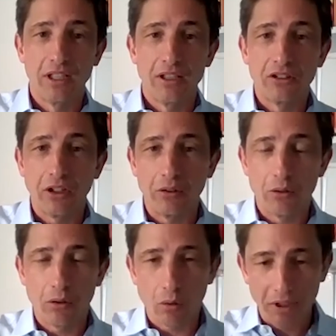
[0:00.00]
So
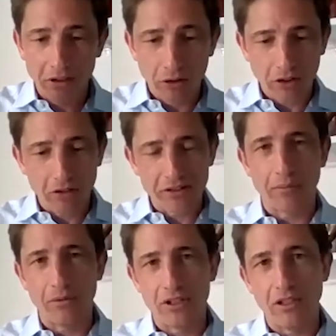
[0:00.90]
we took those
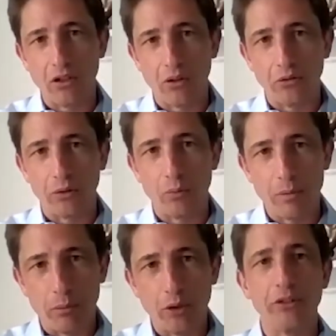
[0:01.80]
17 goals and we
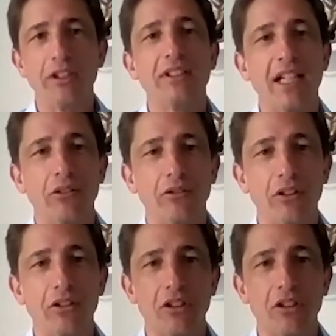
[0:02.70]
boiled it down